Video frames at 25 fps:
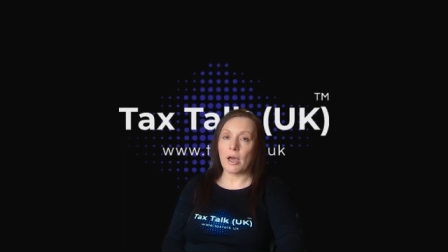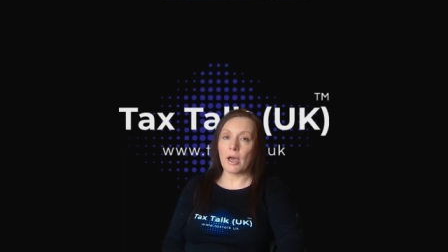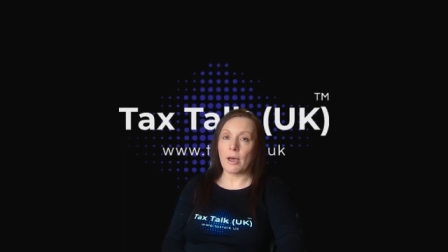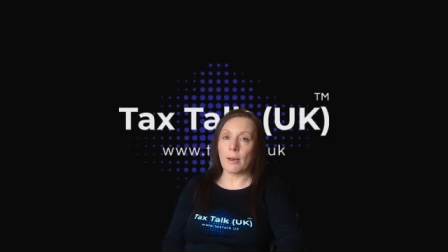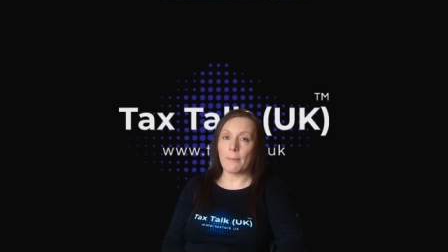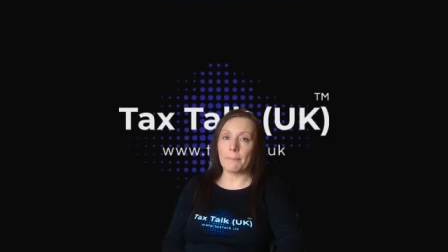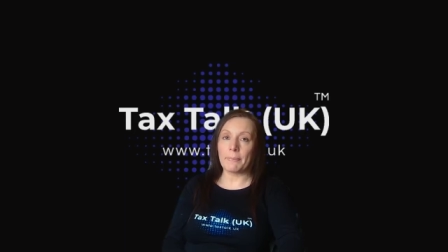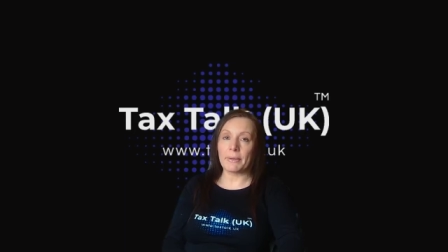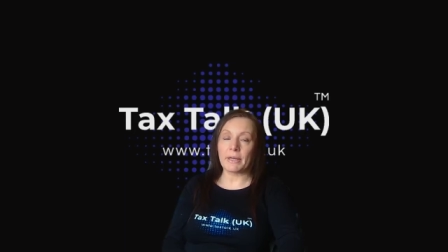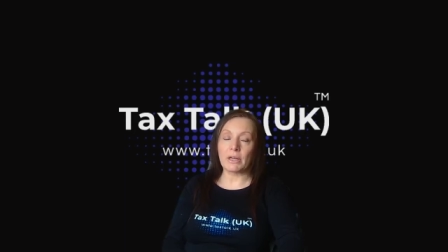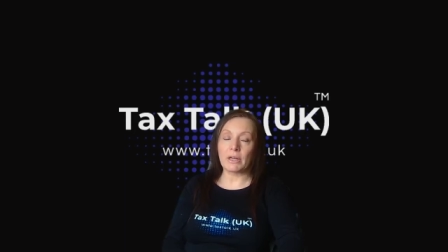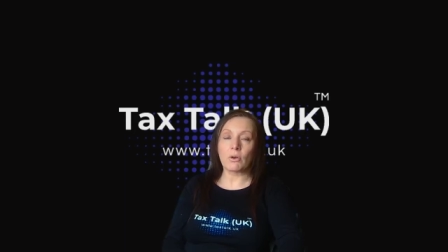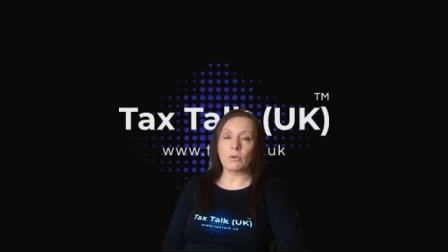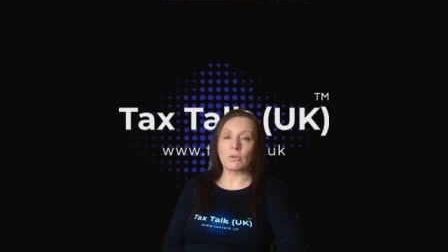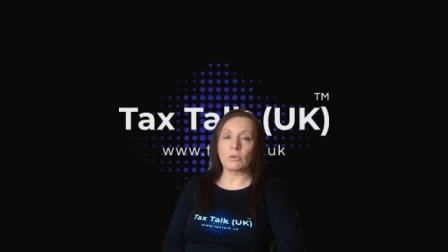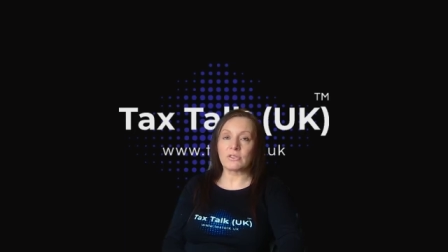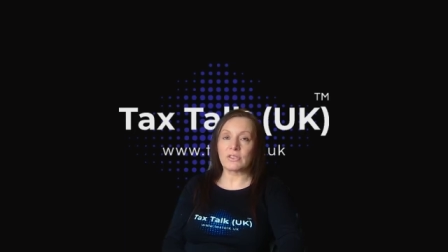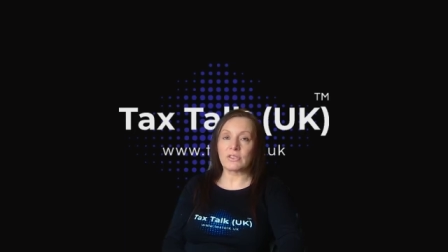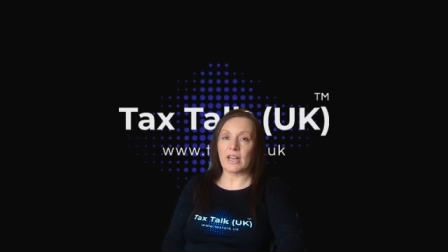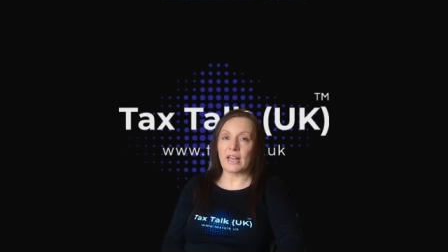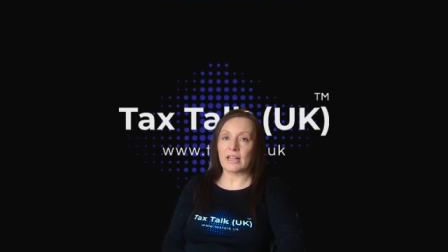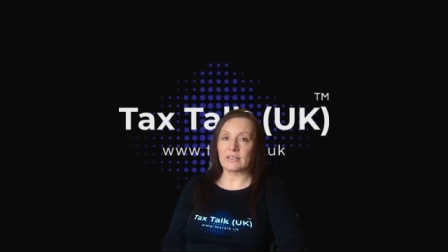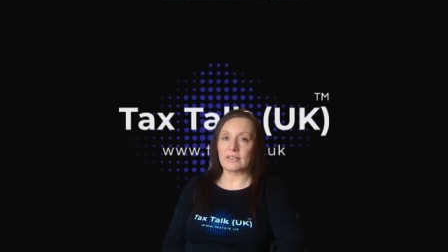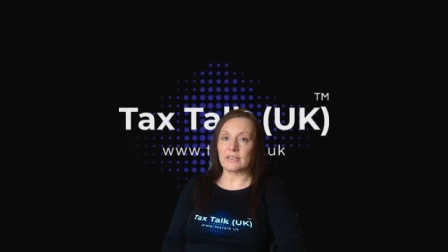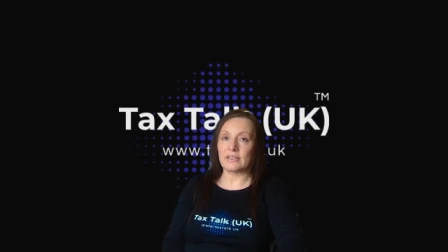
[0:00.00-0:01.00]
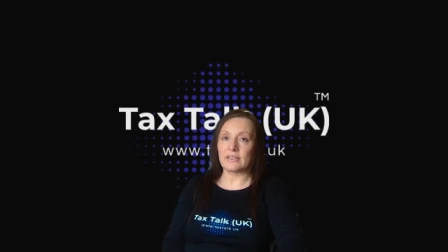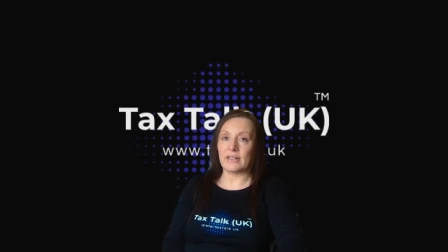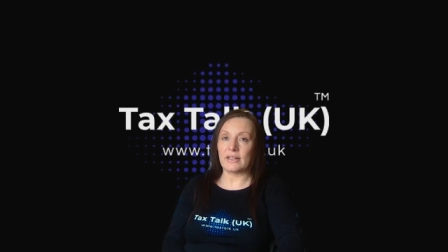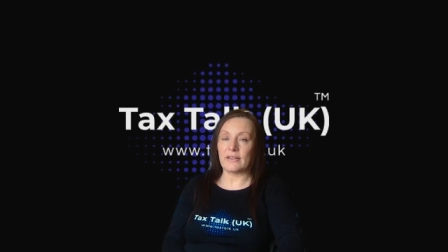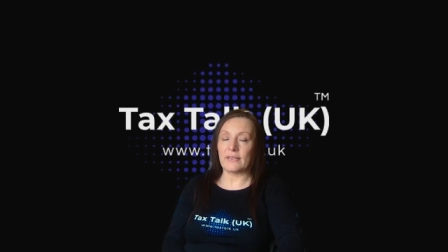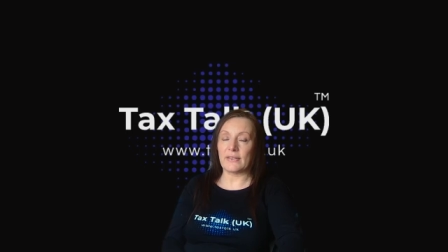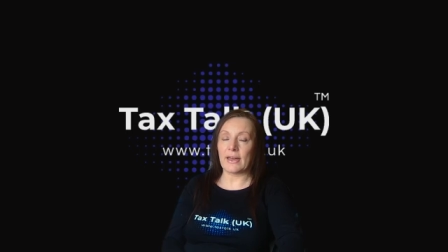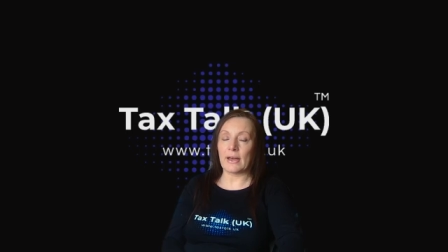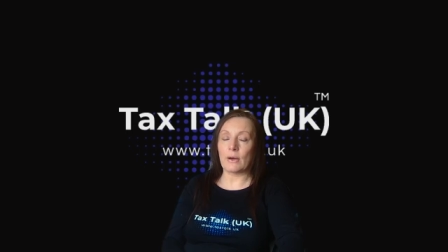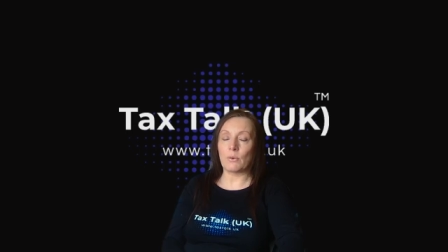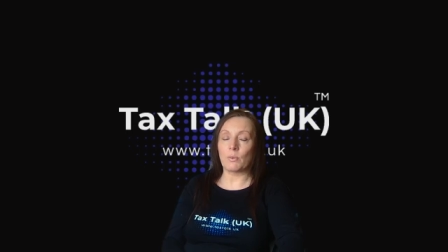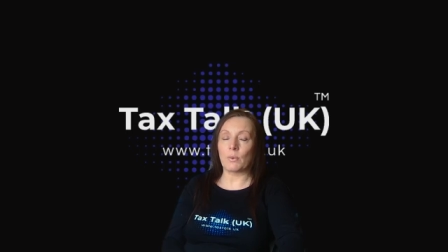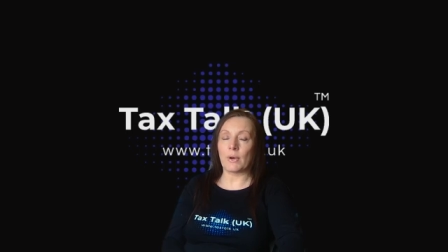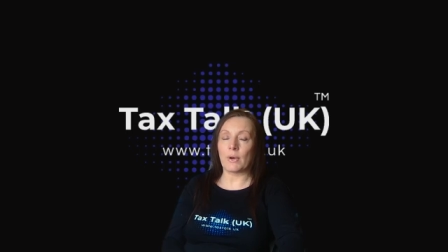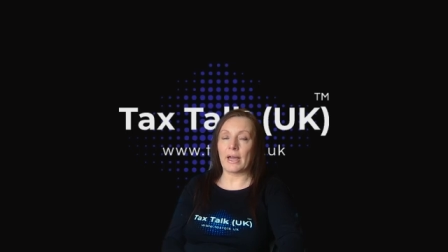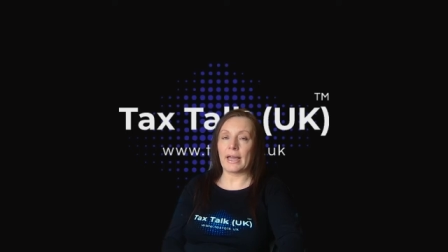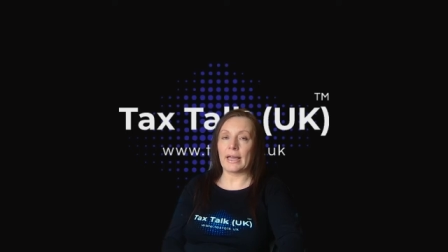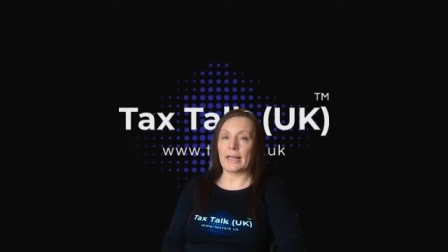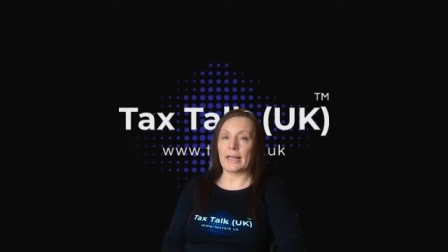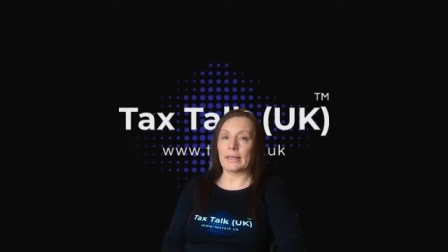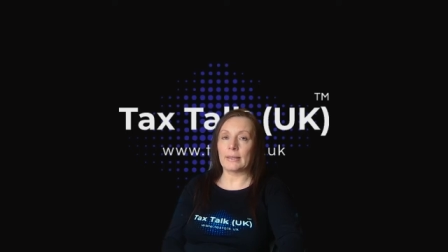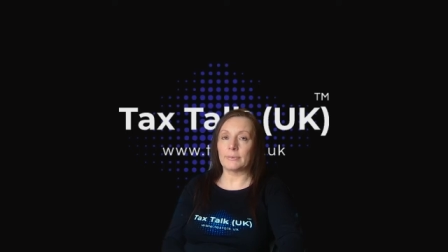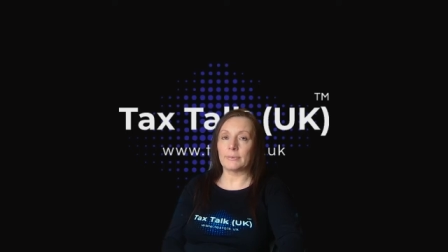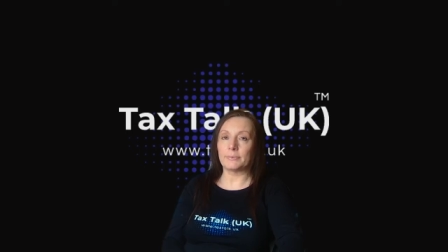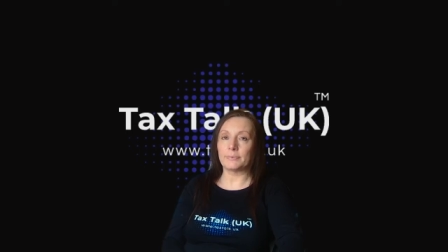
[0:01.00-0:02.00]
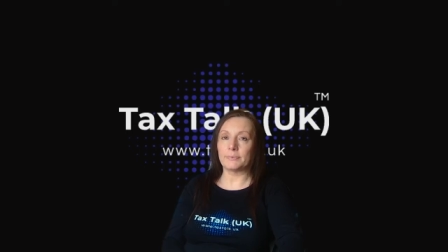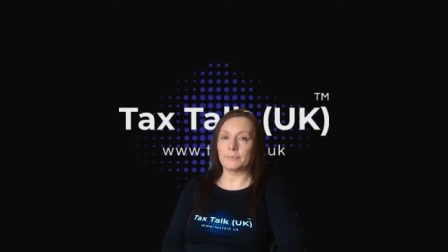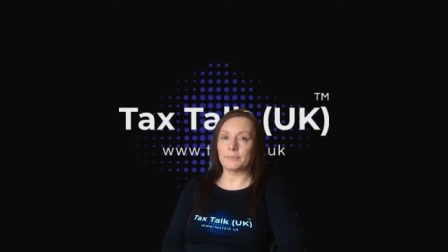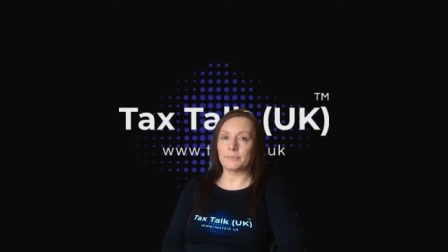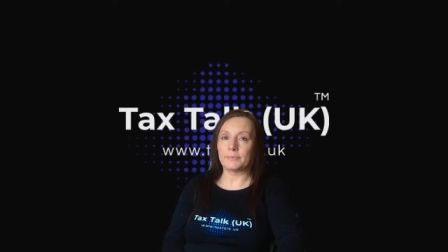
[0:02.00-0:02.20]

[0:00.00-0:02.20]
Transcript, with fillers: um, be contacted in that way.